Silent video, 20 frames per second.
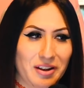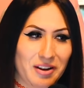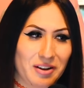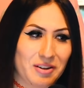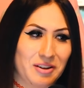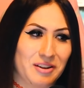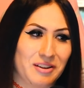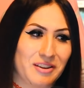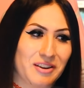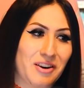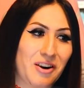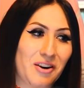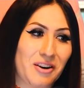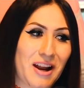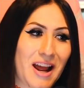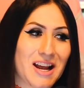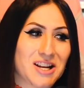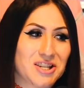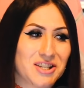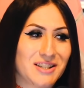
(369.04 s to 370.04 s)
the the
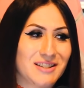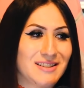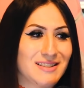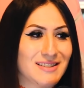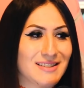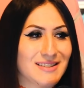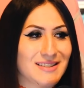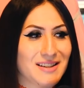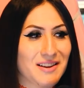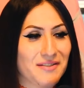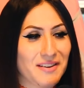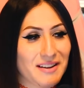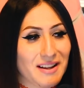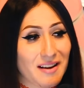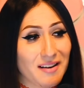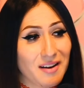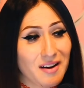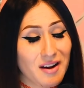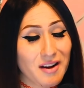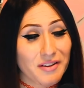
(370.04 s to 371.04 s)
Kardashians and stuff like
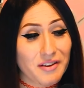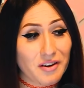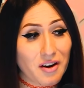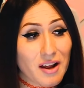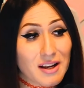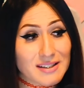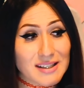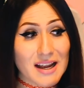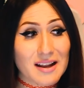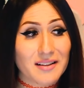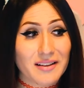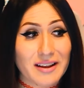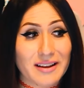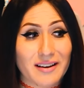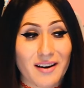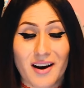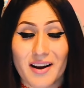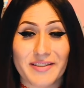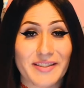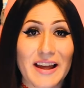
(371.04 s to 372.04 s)
that. They're not
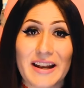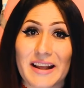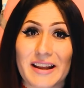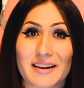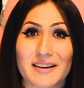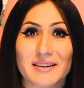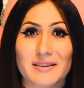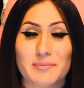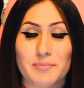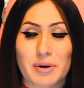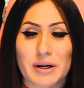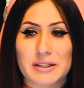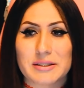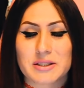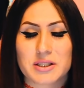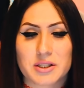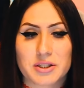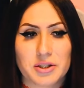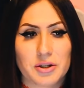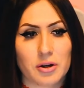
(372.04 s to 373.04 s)
exactly authentic,
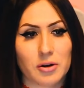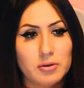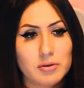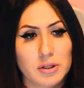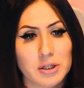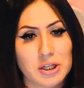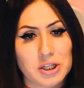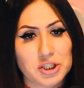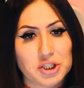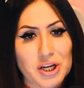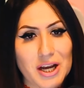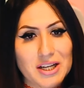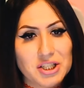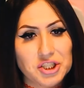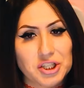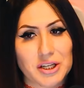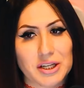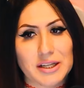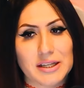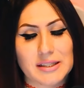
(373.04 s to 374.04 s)
but you know,
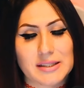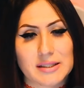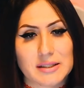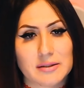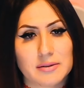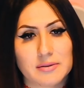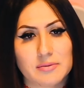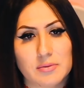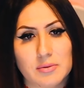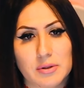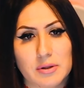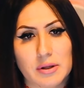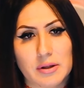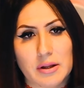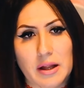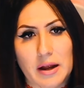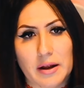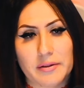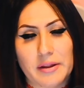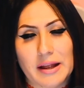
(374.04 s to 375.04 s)
Jazz Jennings,
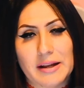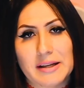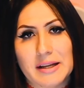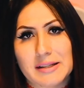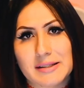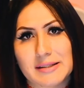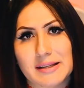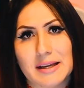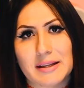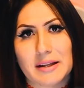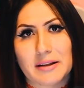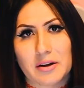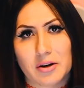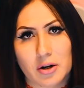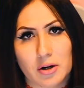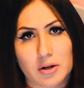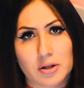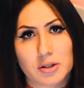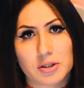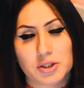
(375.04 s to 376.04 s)
they, they did say that
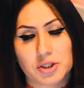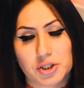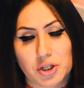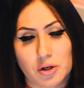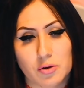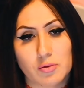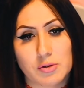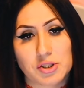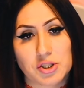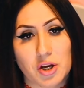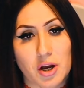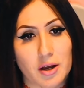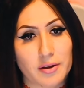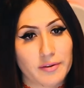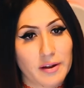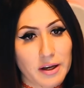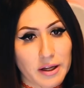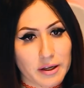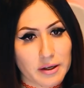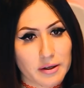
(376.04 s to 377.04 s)
her show was
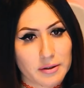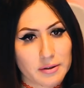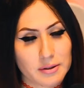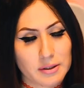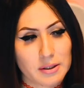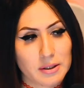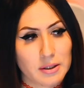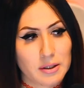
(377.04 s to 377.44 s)
authentic.